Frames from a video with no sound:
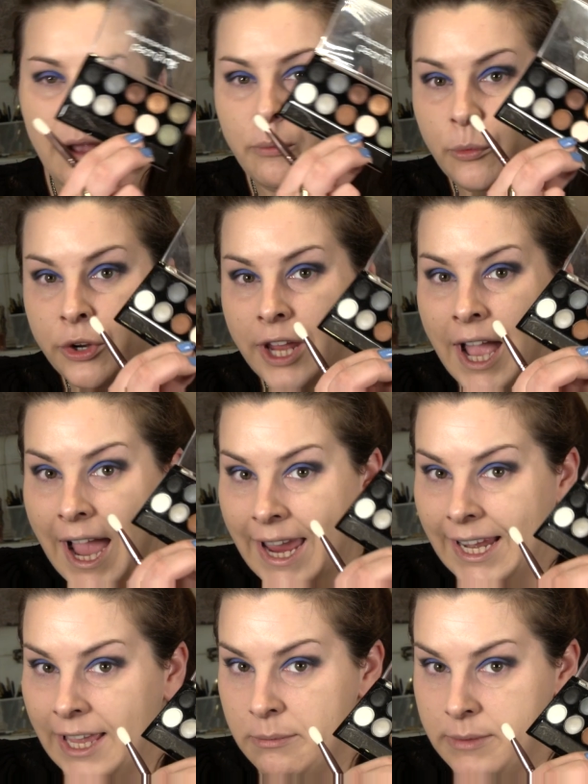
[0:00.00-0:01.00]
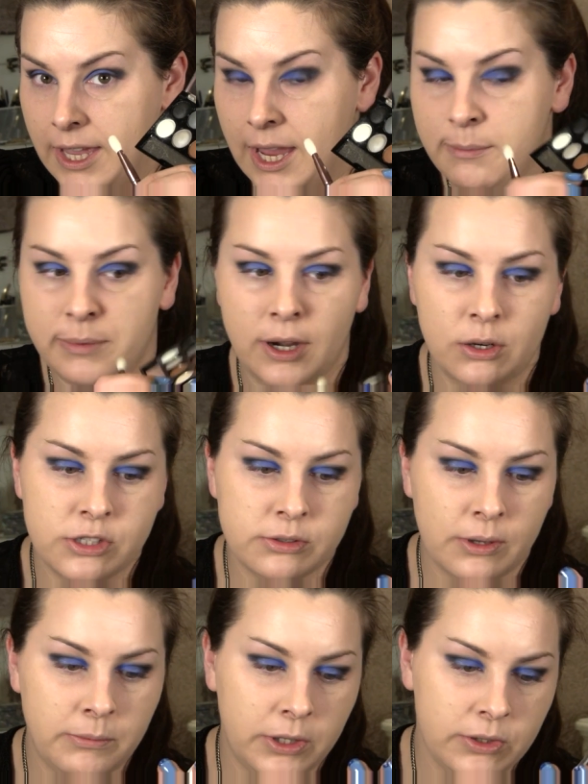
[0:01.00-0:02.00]
I'm going to highlight my eyebrows,
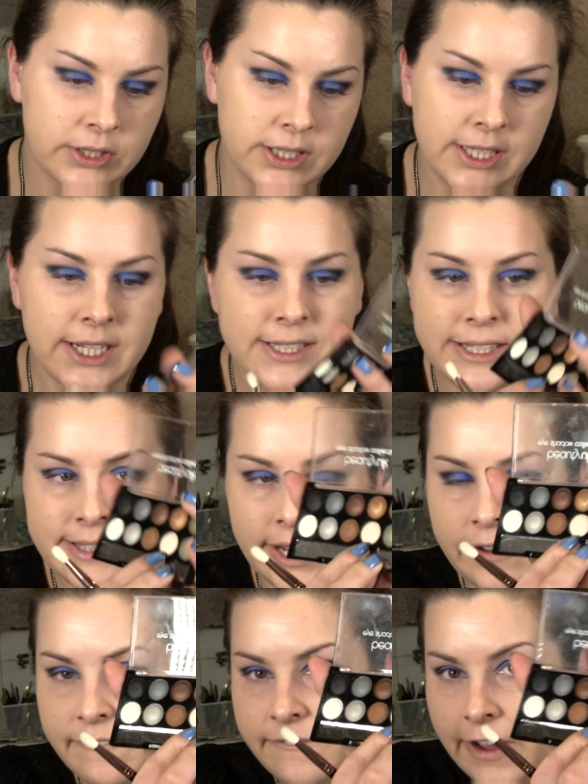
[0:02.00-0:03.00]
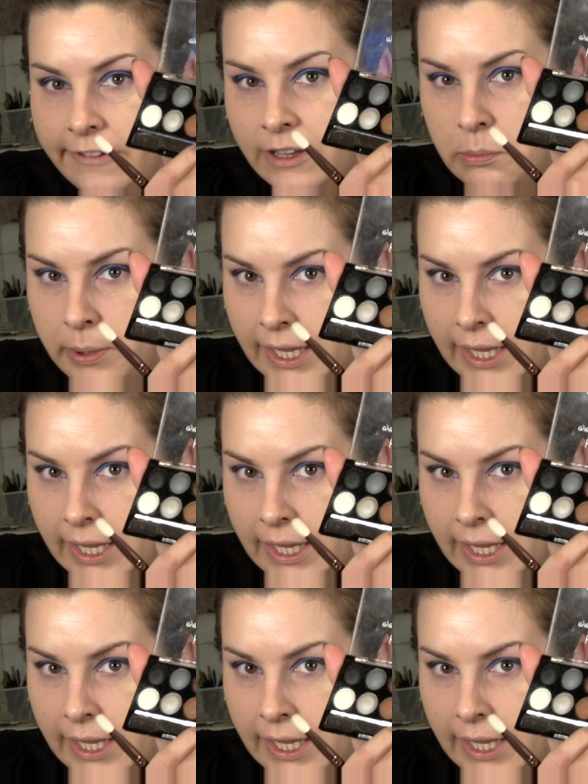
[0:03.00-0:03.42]
so I'm using this. It's like a very